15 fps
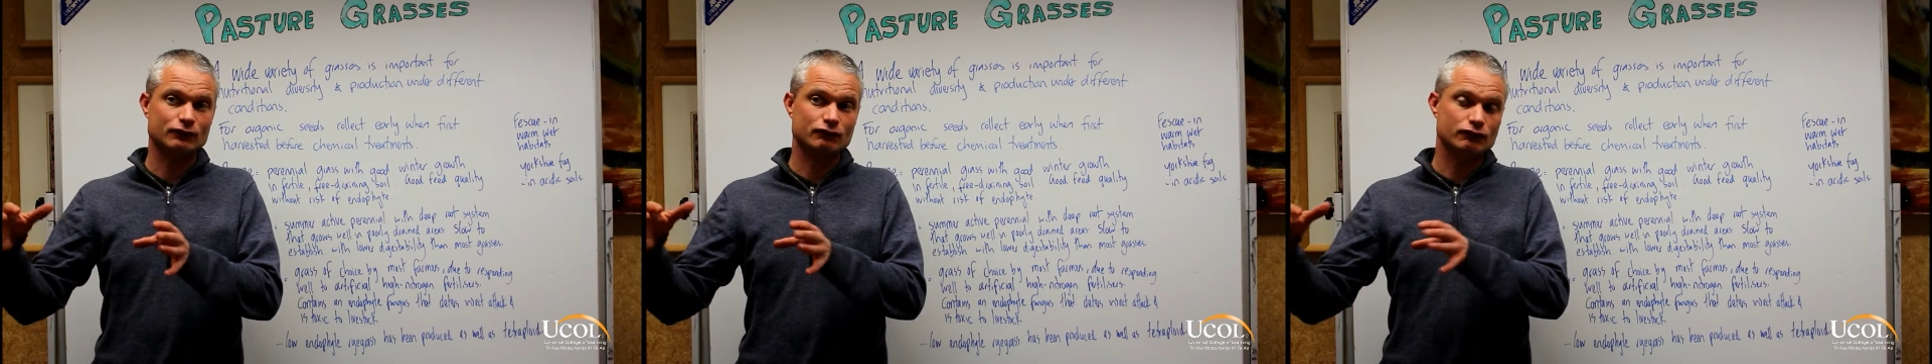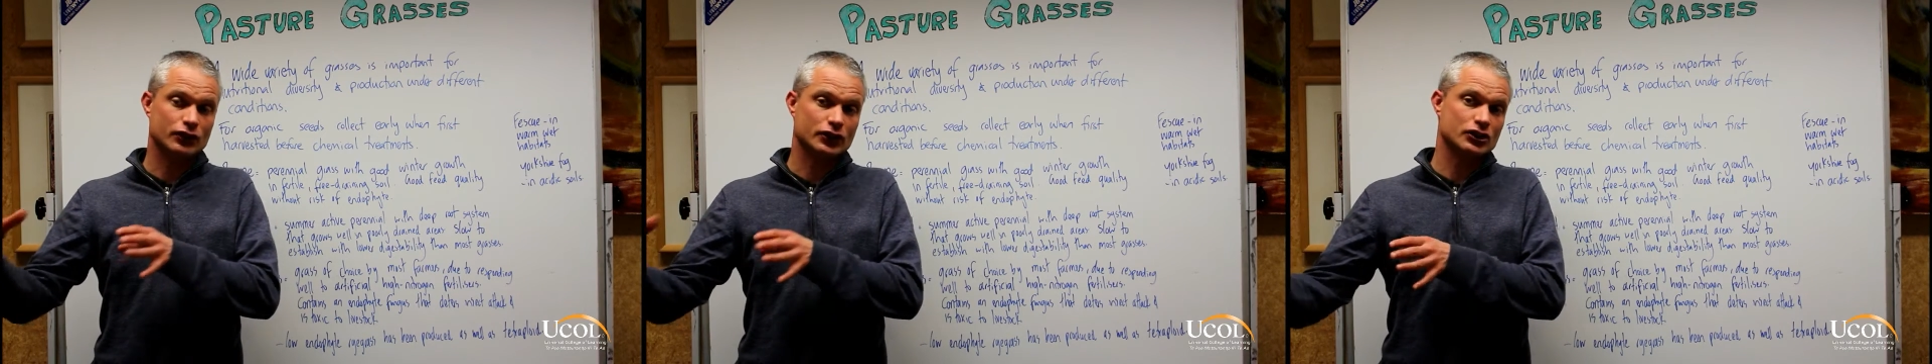
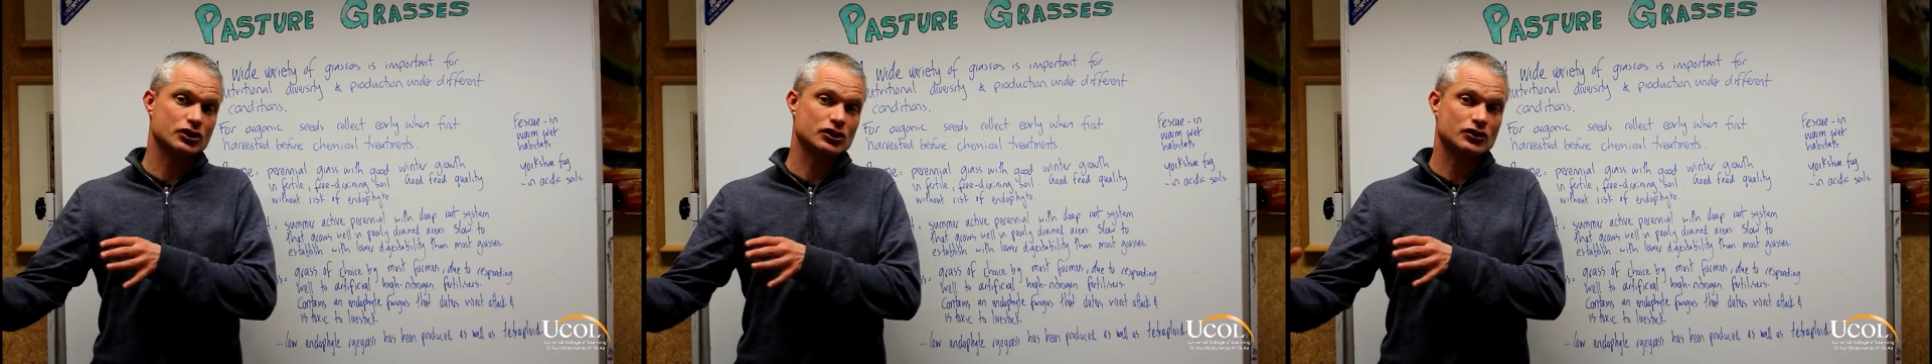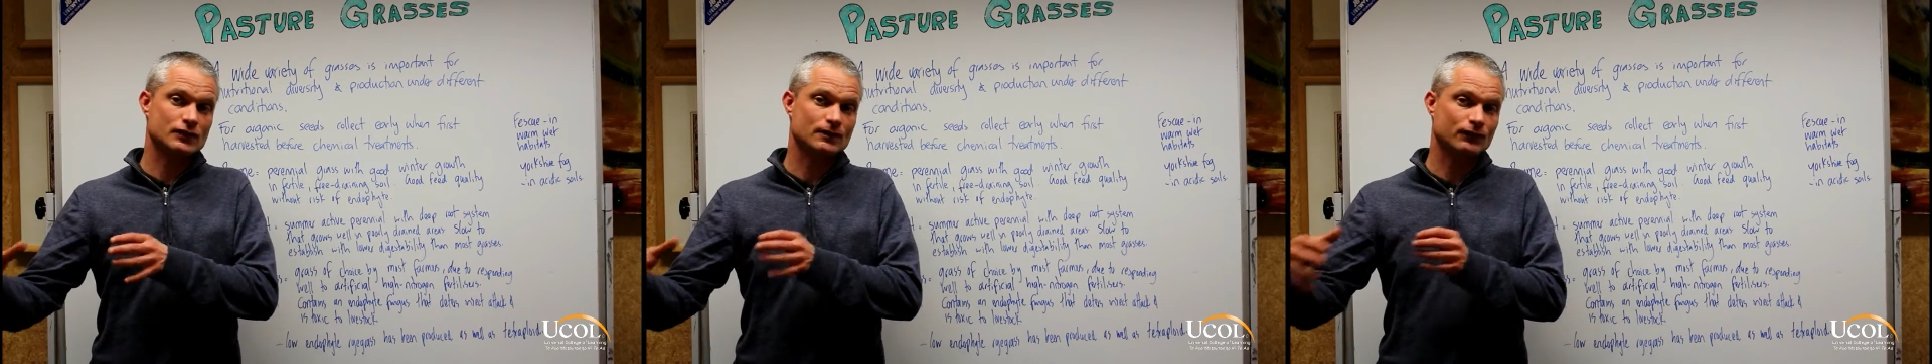
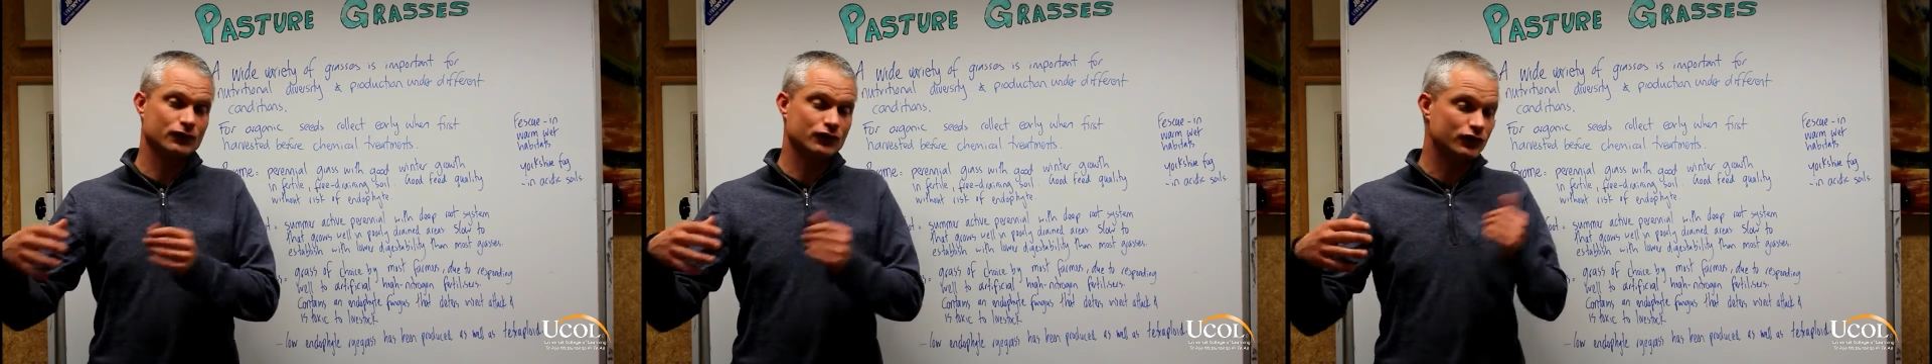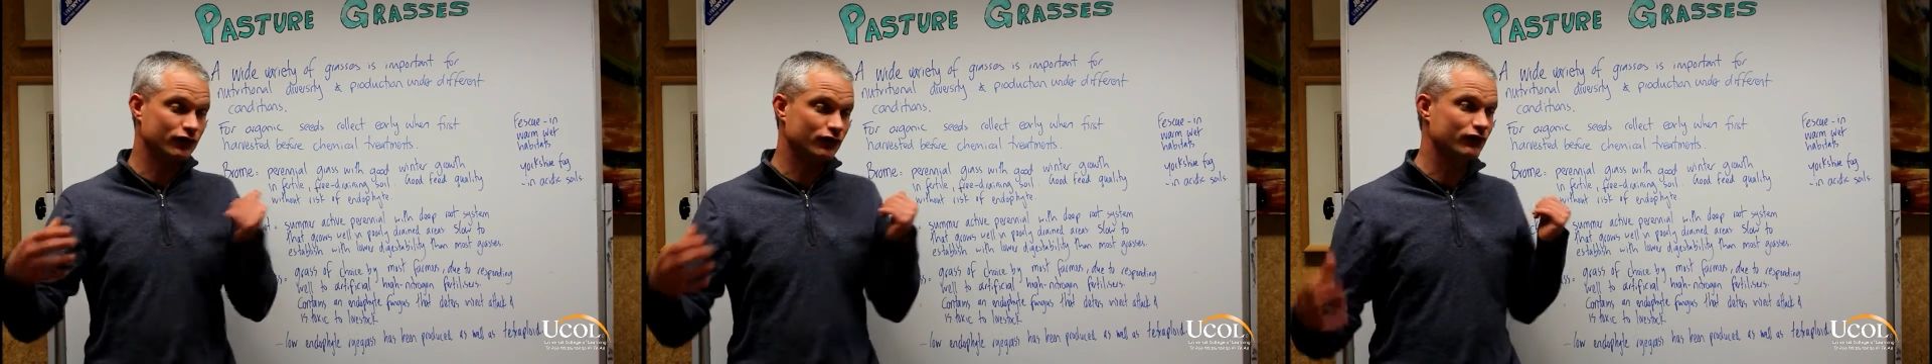rich,
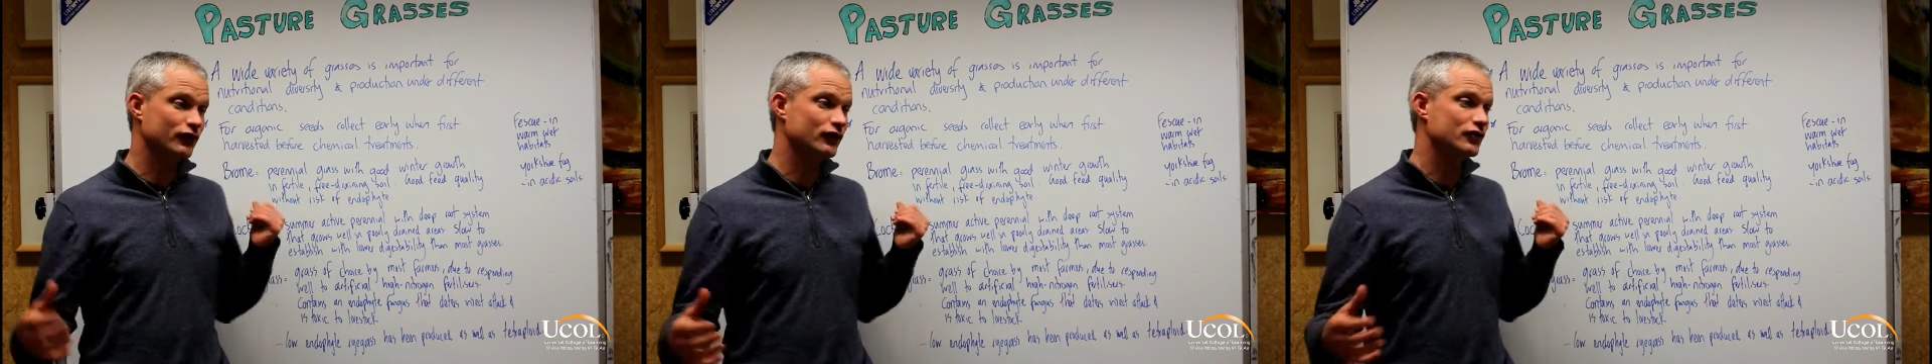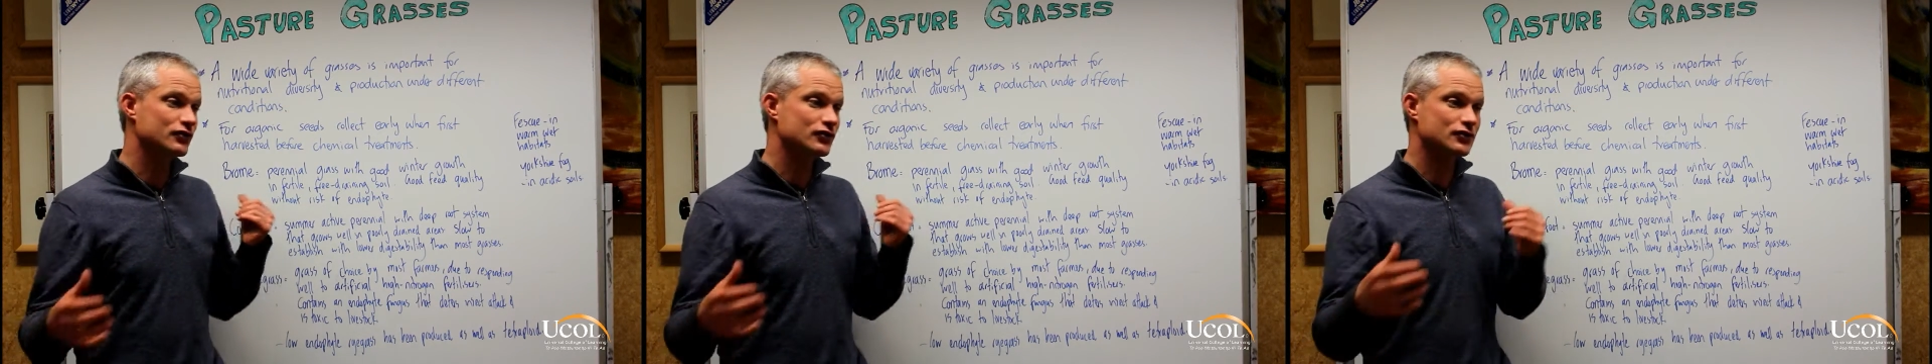
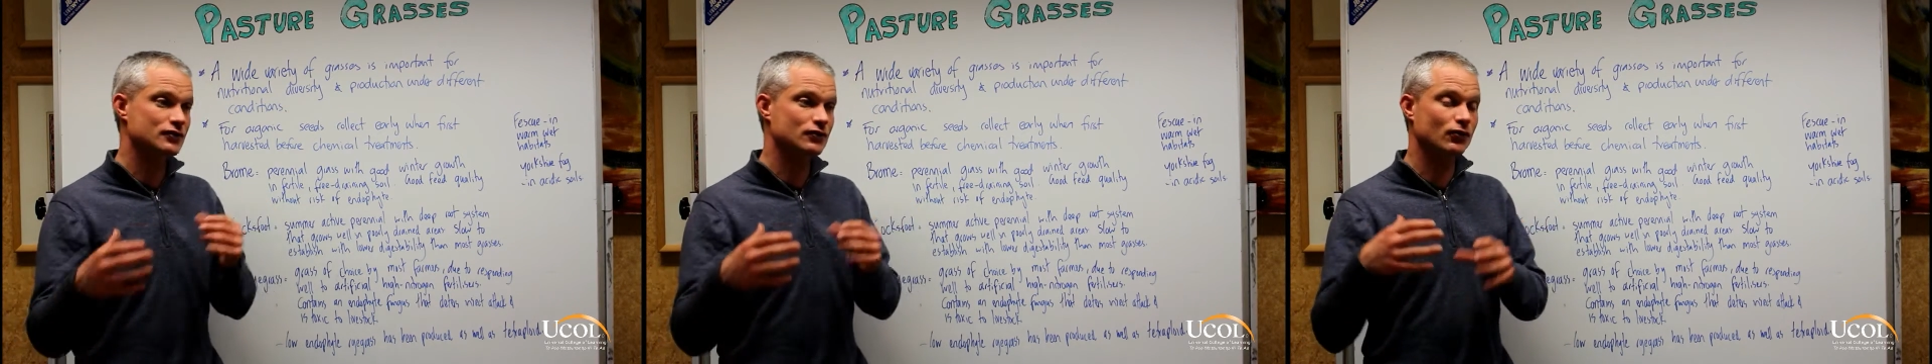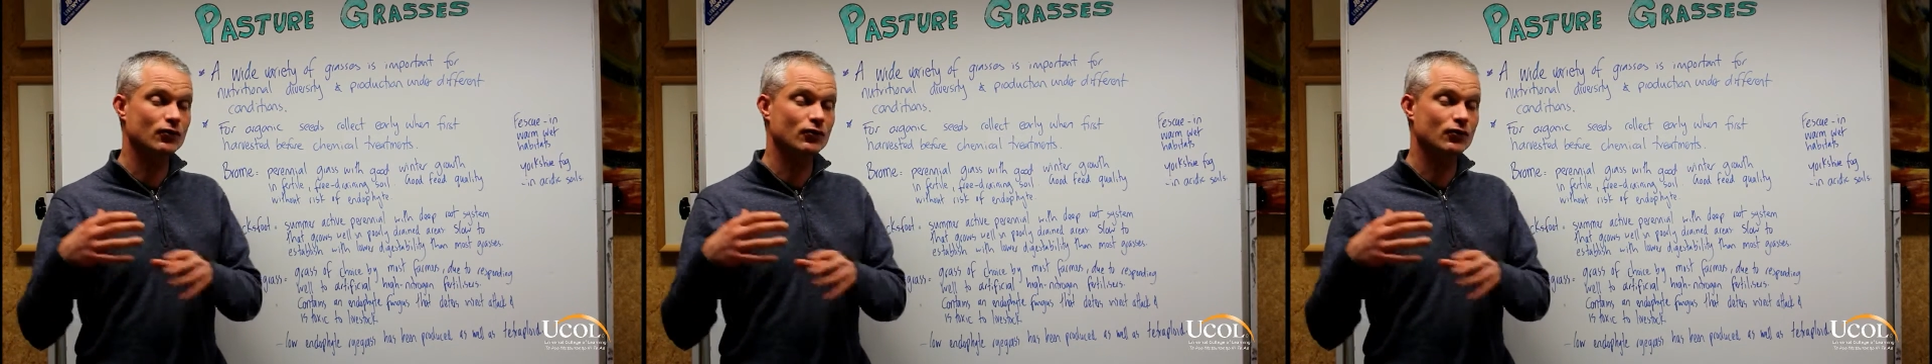diverse,